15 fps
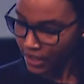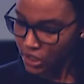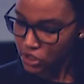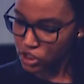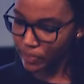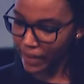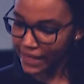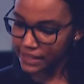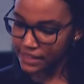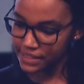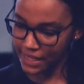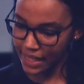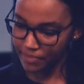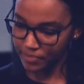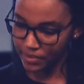To back this
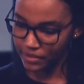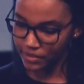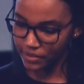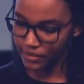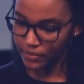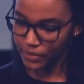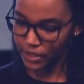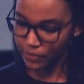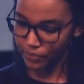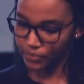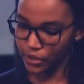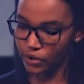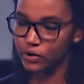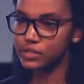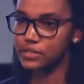up,
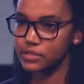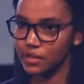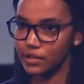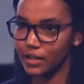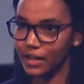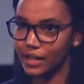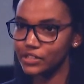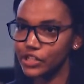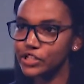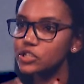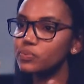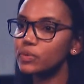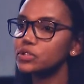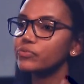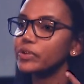because Jesus
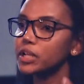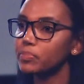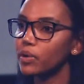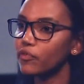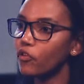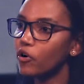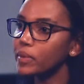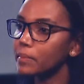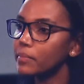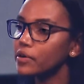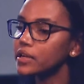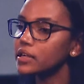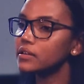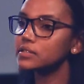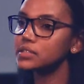was already performing
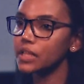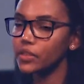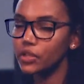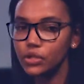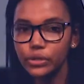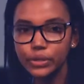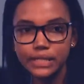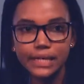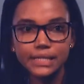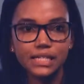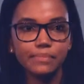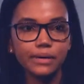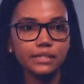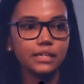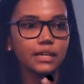miracles in the New
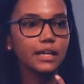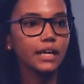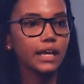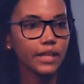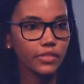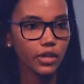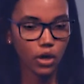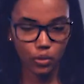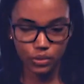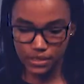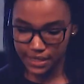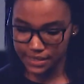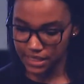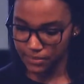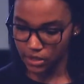Testament, in the Old
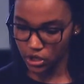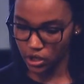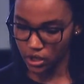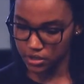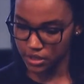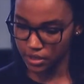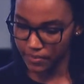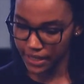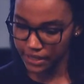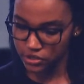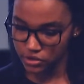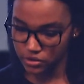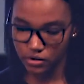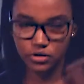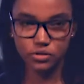Testament not so
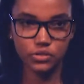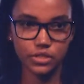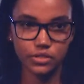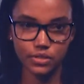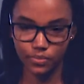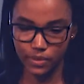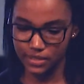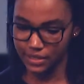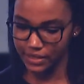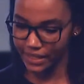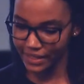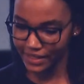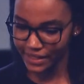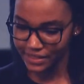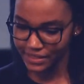much, because Jesus wasn't there
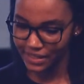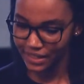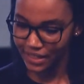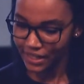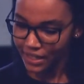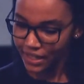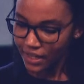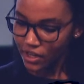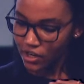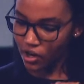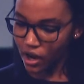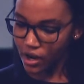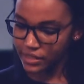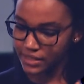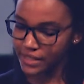yet,
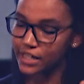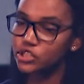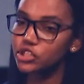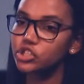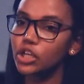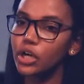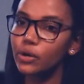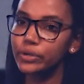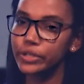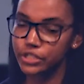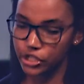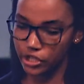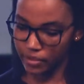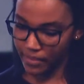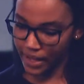God then showed
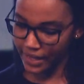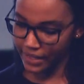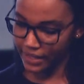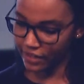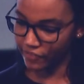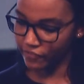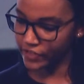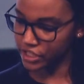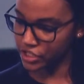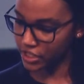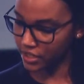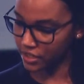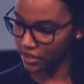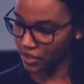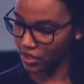Jeremiah a
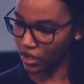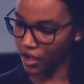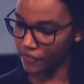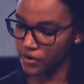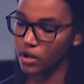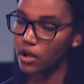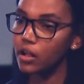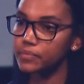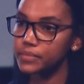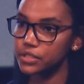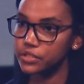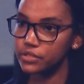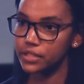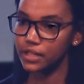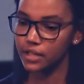vision of an almond
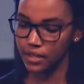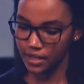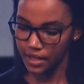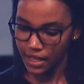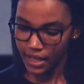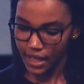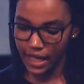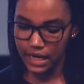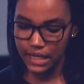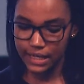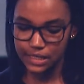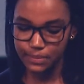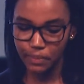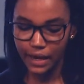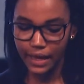tree, and he
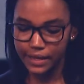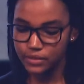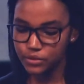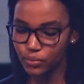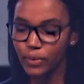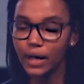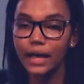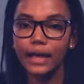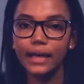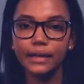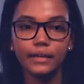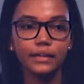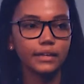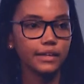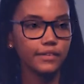explains why
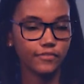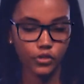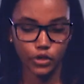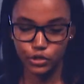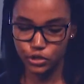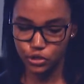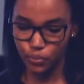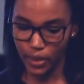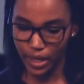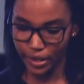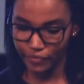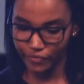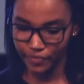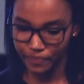in verse 12.